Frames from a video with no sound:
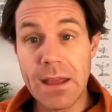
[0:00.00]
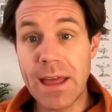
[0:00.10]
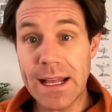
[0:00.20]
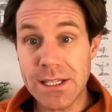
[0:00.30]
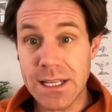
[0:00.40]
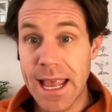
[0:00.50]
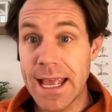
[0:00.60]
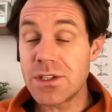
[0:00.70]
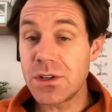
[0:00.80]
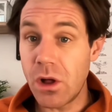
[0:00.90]
If that's the
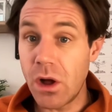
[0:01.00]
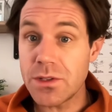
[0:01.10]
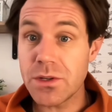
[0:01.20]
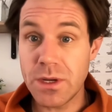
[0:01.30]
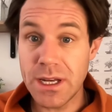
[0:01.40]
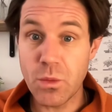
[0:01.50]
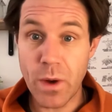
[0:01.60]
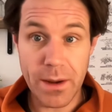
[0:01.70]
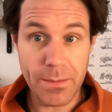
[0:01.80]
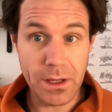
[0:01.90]
case, you'll also need to
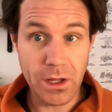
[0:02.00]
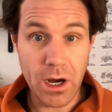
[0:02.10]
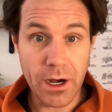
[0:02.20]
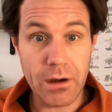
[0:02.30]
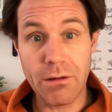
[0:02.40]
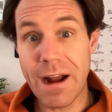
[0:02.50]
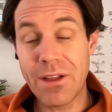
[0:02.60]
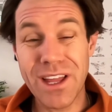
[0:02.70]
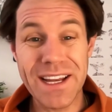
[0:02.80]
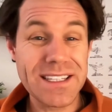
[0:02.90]
wait a bit longer,
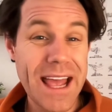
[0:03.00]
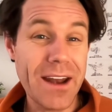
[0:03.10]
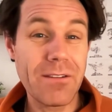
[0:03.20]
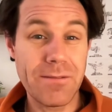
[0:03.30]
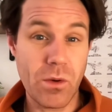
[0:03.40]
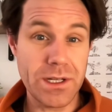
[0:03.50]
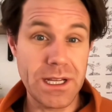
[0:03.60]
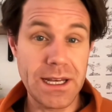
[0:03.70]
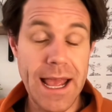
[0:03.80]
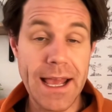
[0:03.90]
around like 10 or
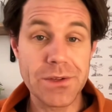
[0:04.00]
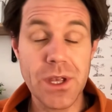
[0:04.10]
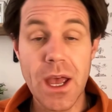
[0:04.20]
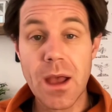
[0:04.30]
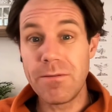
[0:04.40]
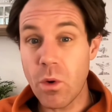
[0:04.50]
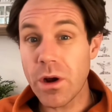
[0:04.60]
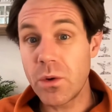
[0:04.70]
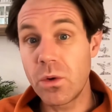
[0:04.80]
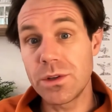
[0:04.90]
14 days
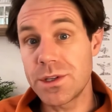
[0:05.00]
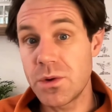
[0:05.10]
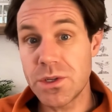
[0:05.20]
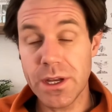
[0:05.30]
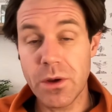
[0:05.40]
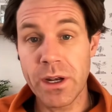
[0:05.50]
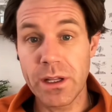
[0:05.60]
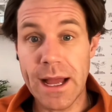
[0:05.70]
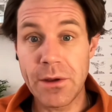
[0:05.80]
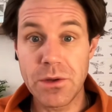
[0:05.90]
before Google's usually going
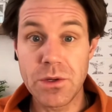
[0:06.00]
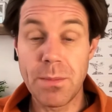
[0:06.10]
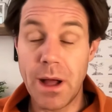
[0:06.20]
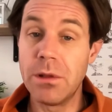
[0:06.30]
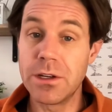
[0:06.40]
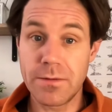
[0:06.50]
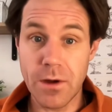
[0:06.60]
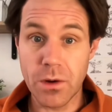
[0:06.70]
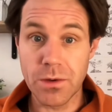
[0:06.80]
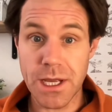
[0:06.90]
to allow you to publish
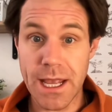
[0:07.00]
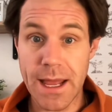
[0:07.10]
photos